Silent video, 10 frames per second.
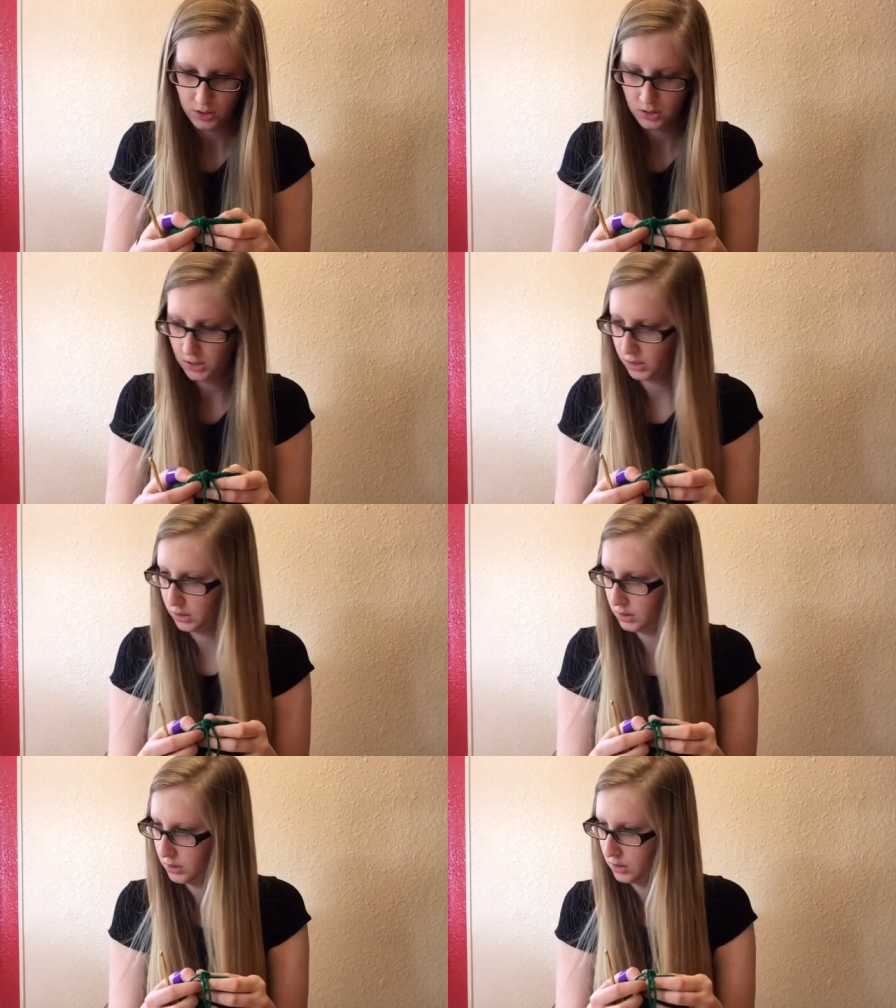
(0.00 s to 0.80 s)

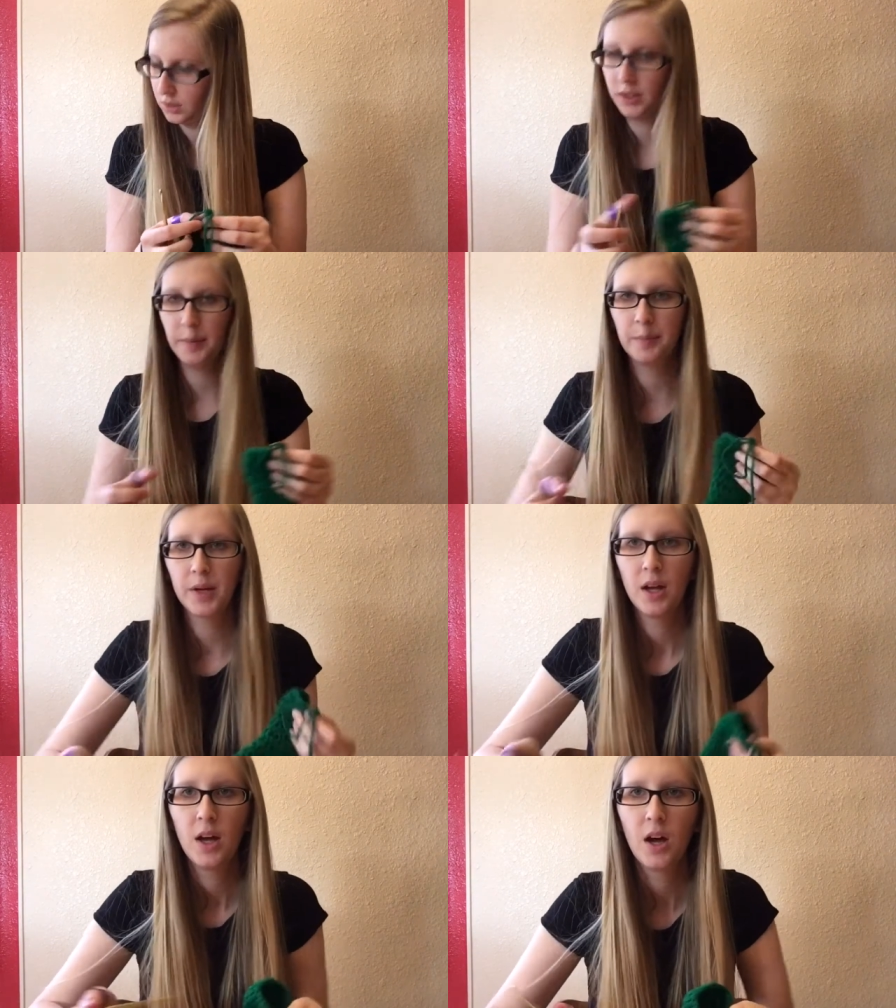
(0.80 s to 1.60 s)
Six. Yep.
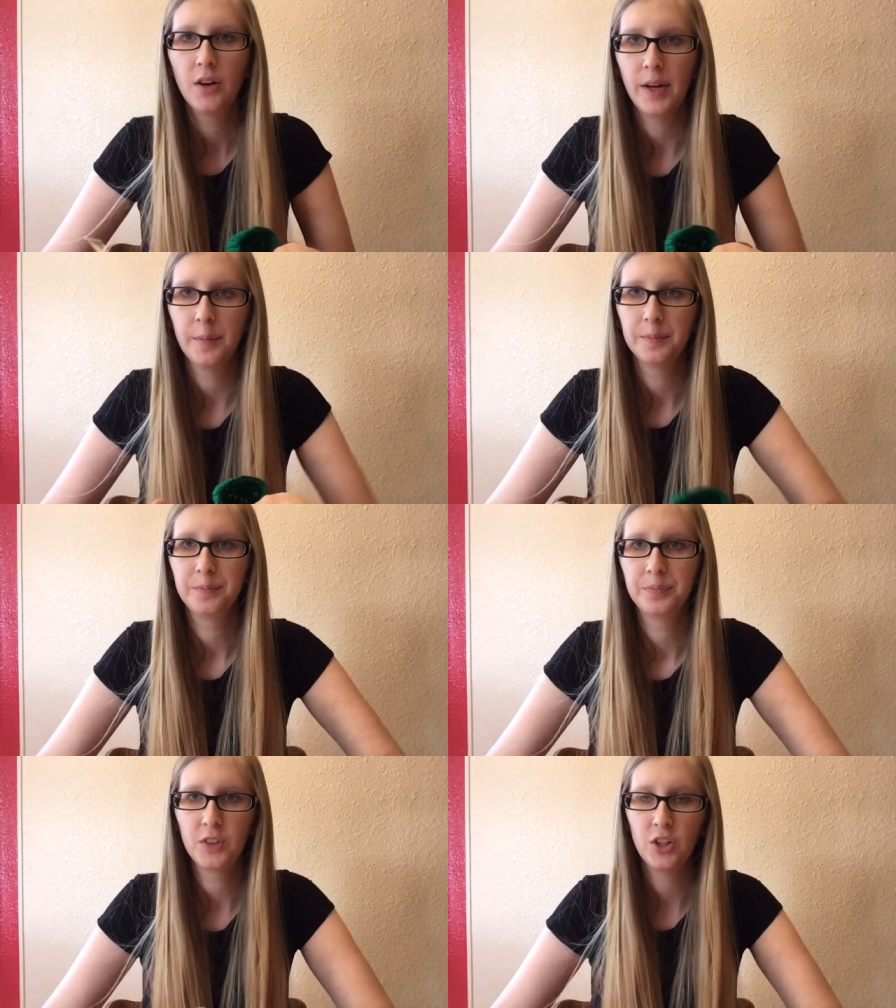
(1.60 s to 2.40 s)
Okay.
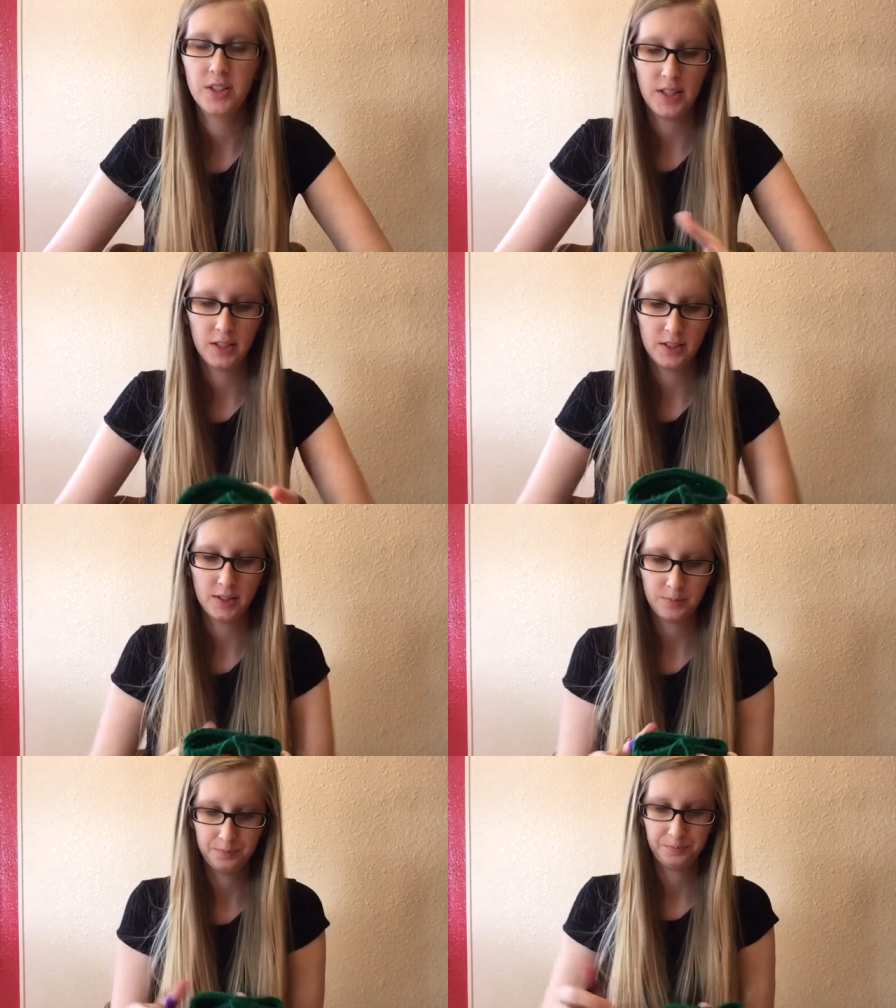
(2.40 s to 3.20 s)
36.